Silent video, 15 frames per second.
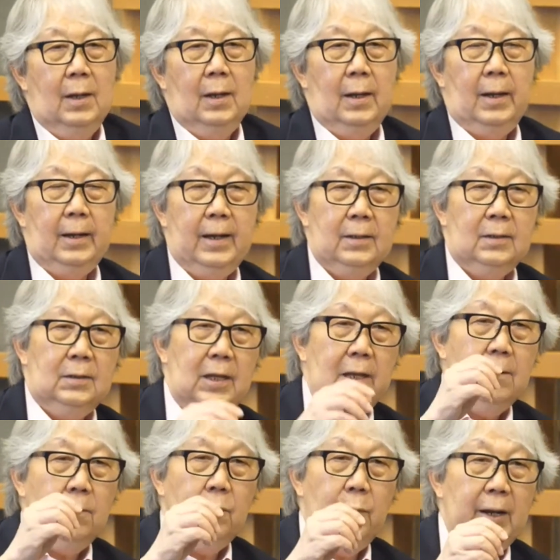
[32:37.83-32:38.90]
And I
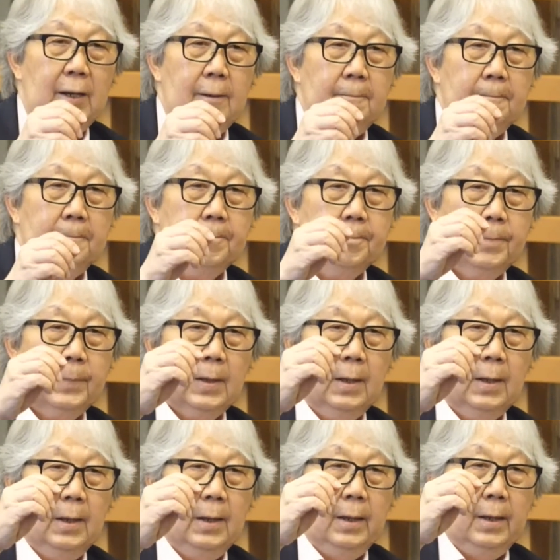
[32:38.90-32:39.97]
think when
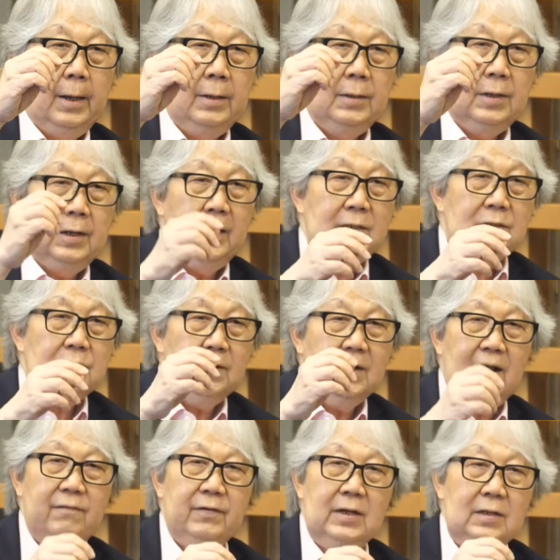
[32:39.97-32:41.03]
international
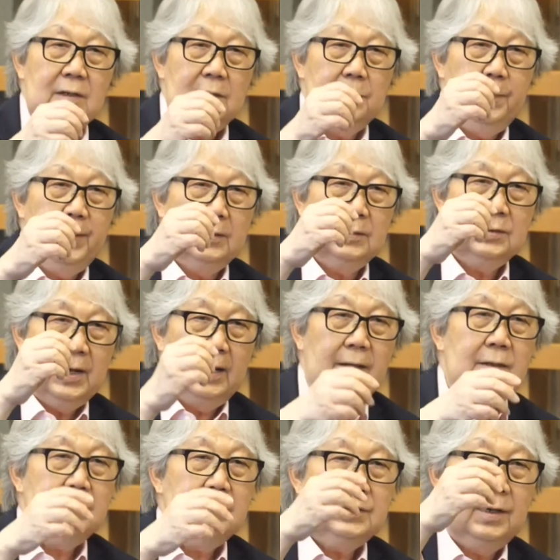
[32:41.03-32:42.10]
governance is being
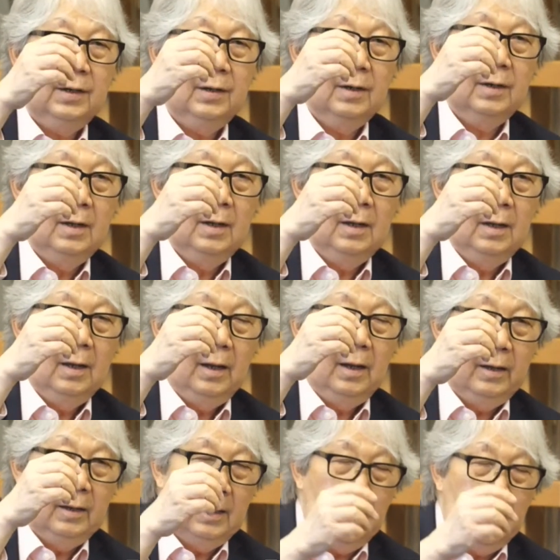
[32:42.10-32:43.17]
challenged
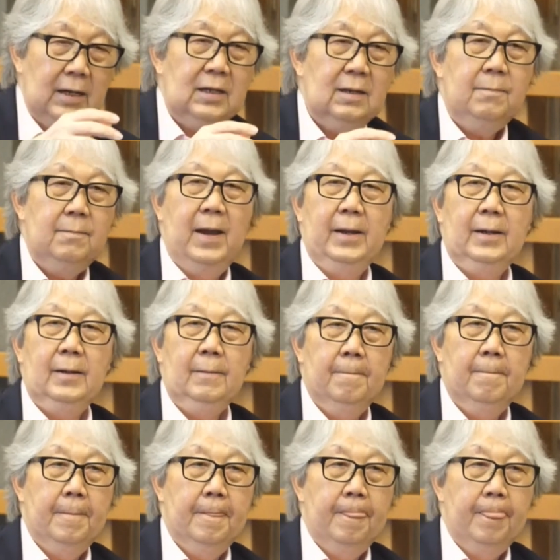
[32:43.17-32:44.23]
and undermined,
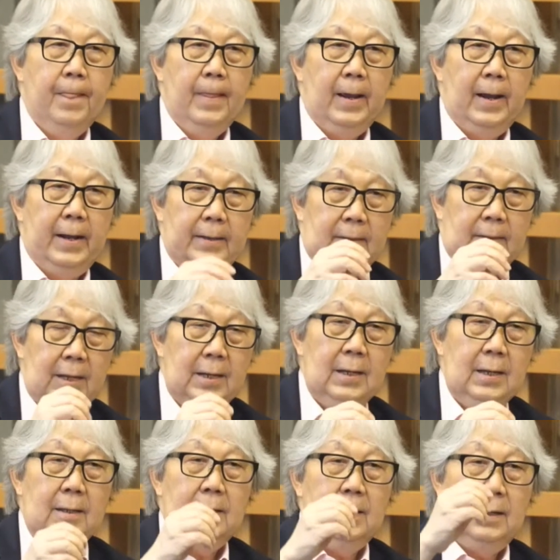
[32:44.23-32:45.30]
I
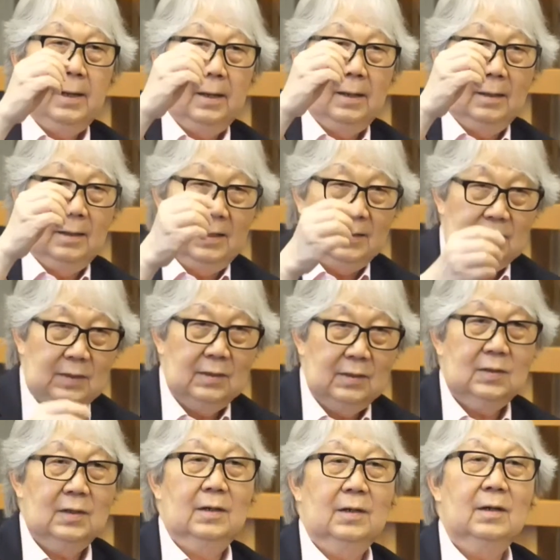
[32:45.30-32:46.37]
think this
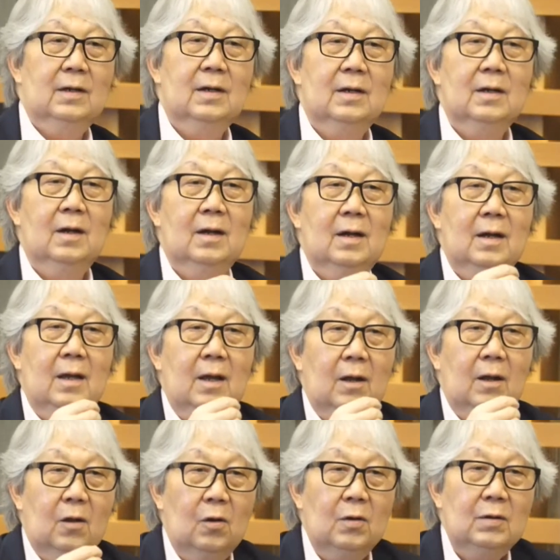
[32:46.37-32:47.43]
is a
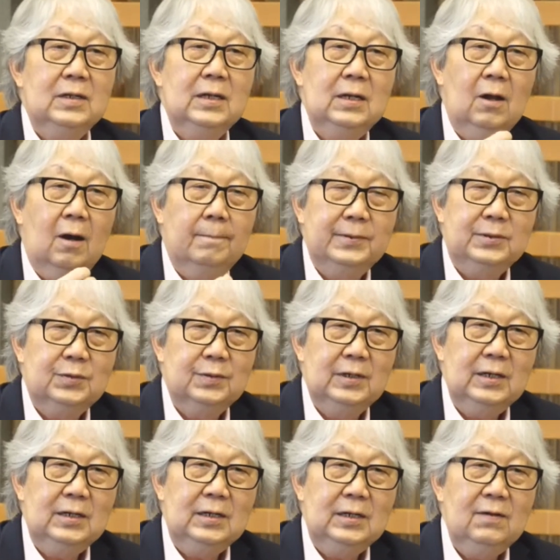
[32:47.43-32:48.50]
golden
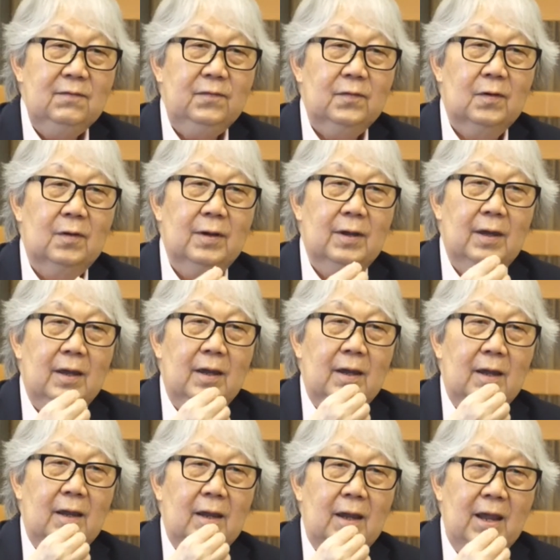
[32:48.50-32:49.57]
opportunity for
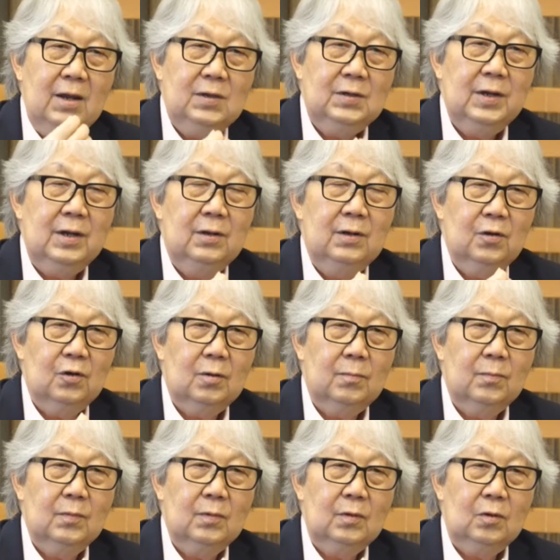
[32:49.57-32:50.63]
Asia and
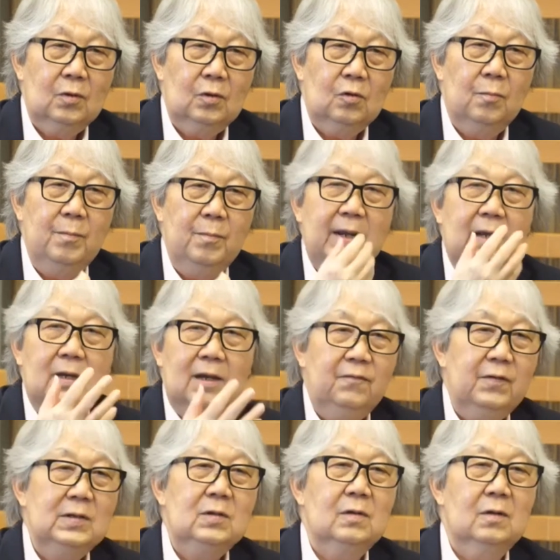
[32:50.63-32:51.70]
Europe to make a
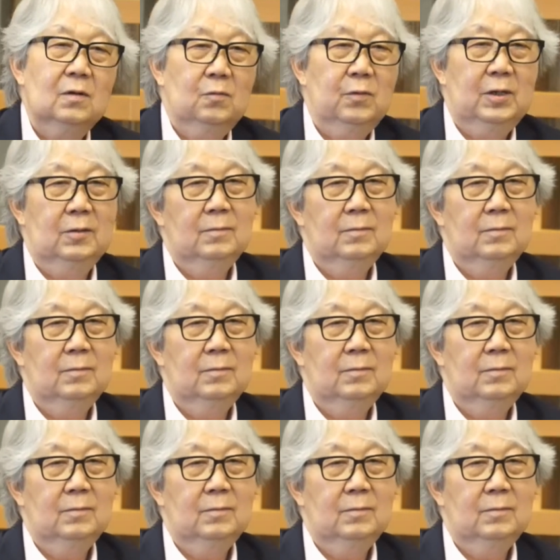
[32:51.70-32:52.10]
difference to the world,